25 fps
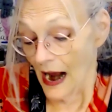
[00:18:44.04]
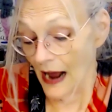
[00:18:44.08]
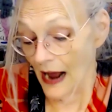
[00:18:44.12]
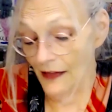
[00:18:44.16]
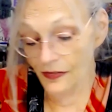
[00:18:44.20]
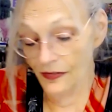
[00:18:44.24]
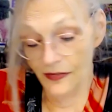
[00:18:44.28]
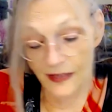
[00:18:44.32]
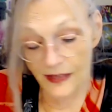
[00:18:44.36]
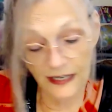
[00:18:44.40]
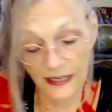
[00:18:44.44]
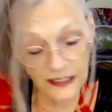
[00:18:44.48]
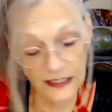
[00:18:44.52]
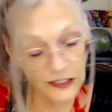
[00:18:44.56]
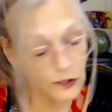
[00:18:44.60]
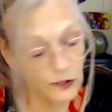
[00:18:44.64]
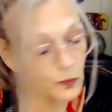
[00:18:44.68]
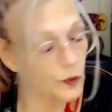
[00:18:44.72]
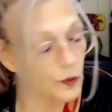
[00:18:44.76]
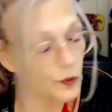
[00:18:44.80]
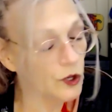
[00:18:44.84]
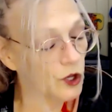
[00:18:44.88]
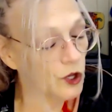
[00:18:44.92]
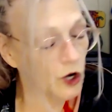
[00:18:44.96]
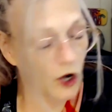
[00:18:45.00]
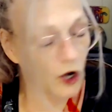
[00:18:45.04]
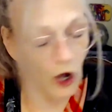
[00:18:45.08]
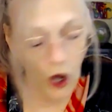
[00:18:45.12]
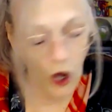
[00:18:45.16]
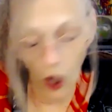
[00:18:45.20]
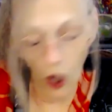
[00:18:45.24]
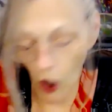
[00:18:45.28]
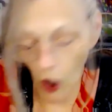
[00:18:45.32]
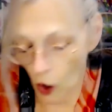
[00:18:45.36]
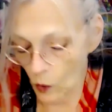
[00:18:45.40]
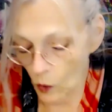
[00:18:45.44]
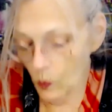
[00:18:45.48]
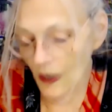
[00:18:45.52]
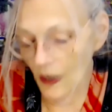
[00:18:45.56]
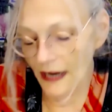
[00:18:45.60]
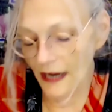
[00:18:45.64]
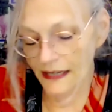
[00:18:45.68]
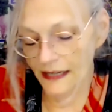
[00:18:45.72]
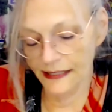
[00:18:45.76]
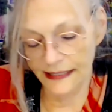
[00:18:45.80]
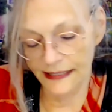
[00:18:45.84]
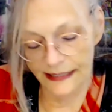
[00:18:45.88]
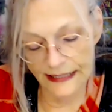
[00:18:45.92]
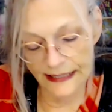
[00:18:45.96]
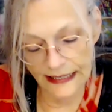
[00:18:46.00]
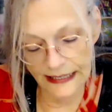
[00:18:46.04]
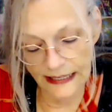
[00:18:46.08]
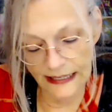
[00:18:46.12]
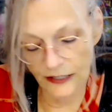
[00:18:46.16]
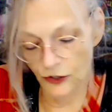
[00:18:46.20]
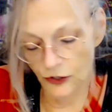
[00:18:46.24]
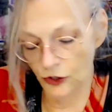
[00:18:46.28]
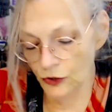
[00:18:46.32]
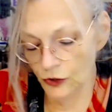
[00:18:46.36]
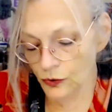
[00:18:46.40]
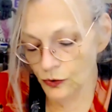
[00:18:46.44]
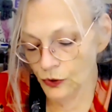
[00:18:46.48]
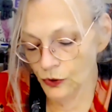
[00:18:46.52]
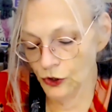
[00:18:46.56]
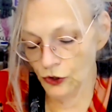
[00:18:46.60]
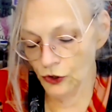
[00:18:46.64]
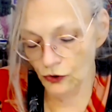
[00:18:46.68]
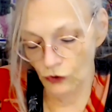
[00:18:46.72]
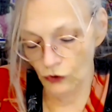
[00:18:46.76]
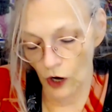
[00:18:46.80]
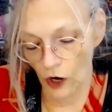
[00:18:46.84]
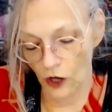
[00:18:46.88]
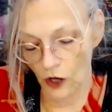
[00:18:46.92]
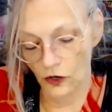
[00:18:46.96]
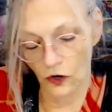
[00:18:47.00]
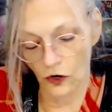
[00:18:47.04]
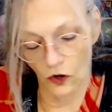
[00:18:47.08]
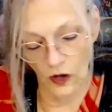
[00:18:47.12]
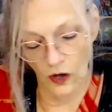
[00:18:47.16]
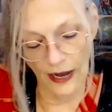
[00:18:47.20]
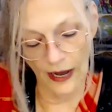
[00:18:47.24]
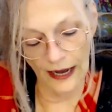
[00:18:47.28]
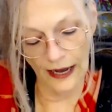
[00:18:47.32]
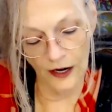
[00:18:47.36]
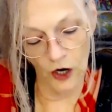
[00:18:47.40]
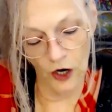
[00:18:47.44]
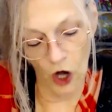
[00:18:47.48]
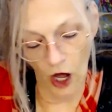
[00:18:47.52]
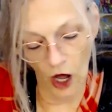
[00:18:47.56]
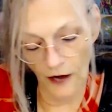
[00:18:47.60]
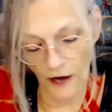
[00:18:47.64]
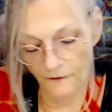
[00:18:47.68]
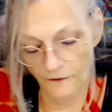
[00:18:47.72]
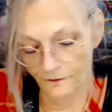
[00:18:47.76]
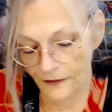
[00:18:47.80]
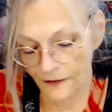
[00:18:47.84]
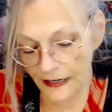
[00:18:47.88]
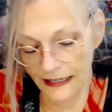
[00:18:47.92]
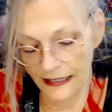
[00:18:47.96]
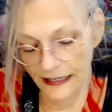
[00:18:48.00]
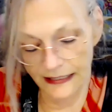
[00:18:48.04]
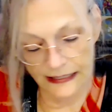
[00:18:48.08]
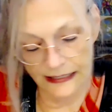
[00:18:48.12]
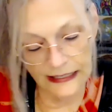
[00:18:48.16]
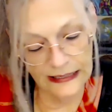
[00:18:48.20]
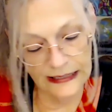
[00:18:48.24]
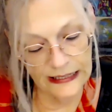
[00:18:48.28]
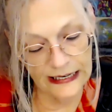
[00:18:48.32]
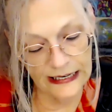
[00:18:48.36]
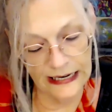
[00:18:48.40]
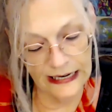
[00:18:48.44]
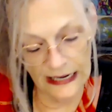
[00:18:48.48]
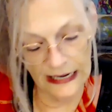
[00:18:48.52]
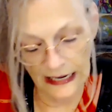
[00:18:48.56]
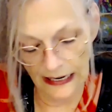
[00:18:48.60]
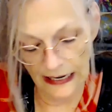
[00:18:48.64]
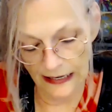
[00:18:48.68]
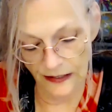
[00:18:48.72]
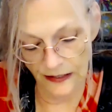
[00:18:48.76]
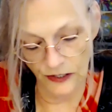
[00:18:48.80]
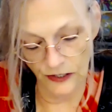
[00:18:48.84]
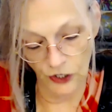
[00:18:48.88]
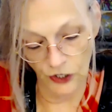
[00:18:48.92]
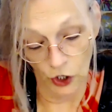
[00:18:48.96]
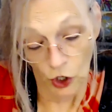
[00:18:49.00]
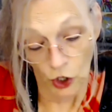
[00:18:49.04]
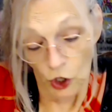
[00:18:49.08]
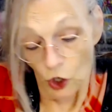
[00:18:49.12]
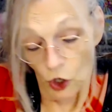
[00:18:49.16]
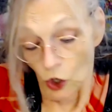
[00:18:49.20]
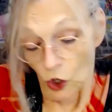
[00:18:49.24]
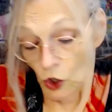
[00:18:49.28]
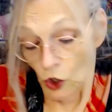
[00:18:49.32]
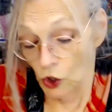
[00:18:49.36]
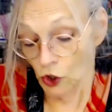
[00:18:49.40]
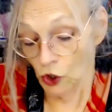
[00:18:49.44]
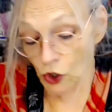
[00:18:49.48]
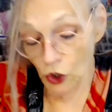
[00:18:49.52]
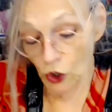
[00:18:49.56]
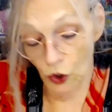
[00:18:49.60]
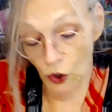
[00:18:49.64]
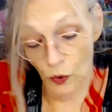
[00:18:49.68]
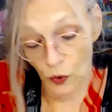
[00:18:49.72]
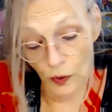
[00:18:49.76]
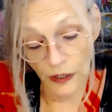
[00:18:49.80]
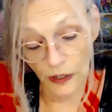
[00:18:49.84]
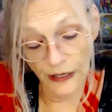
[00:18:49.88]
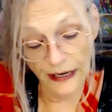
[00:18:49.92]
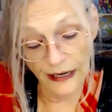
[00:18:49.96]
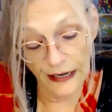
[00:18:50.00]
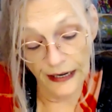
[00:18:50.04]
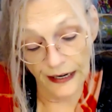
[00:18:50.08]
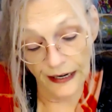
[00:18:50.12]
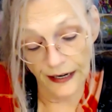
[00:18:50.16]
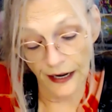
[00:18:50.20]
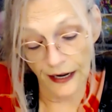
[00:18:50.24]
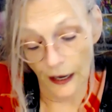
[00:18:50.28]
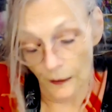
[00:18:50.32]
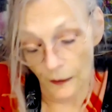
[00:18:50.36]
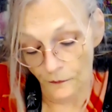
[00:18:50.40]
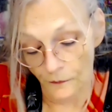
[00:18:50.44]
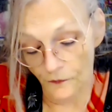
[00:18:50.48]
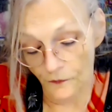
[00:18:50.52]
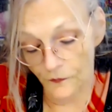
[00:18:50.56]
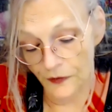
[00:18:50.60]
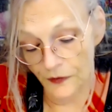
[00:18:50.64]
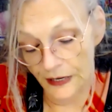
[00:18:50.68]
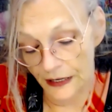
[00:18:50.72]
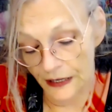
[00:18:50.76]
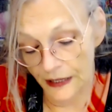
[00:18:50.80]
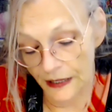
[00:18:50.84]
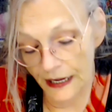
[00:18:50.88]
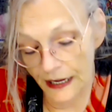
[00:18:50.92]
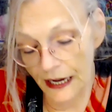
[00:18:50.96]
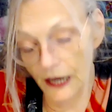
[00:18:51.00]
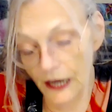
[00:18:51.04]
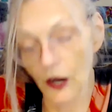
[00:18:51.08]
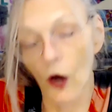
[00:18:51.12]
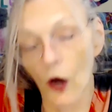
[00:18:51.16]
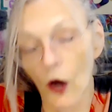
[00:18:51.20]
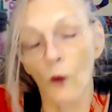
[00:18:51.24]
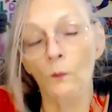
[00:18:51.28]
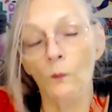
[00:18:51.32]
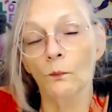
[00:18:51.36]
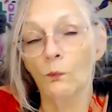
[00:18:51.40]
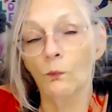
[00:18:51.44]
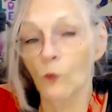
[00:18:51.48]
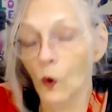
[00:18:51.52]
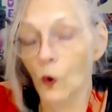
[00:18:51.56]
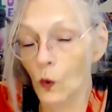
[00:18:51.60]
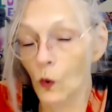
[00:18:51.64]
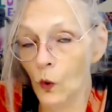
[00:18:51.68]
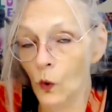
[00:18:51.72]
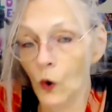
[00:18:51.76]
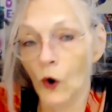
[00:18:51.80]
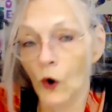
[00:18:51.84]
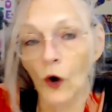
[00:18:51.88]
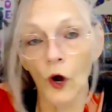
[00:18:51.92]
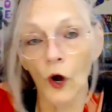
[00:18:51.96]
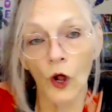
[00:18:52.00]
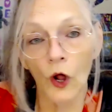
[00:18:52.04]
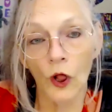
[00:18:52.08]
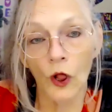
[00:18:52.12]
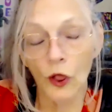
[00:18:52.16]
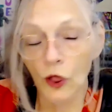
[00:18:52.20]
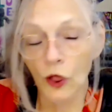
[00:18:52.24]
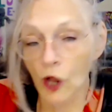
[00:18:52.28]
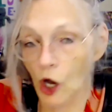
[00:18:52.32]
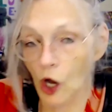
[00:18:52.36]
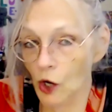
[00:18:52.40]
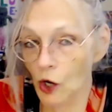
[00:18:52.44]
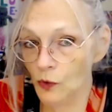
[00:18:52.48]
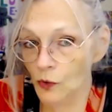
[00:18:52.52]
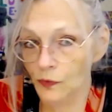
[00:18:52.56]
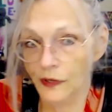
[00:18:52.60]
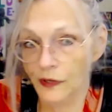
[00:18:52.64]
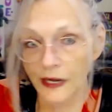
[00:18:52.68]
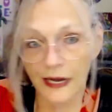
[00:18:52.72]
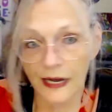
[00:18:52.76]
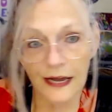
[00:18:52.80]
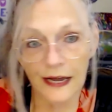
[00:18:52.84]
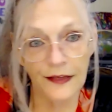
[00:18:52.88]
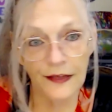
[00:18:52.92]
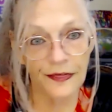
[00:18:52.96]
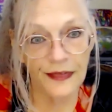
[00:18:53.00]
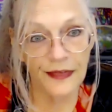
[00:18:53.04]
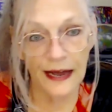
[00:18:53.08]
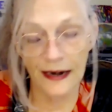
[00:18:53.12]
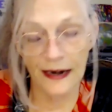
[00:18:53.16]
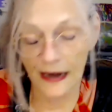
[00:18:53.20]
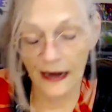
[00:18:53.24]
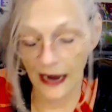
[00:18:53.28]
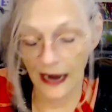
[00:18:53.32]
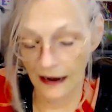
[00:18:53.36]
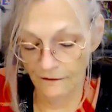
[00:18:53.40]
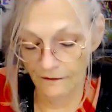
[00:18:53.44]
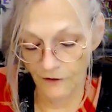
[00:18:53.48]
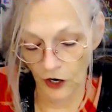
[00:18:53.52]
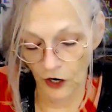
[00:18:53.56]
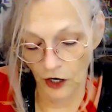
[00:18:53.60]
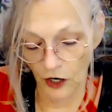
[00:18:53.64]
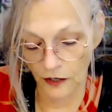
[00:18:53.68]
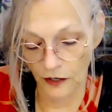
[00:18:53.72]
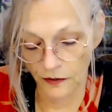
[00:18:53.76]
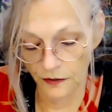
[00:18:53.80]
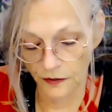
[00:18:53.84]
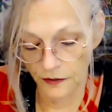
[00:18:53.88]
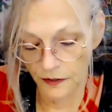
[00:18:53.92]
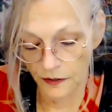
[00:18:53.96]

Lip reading: And this will always lead to struggle and conflict in the end. You will end up feeling more lonely than ever.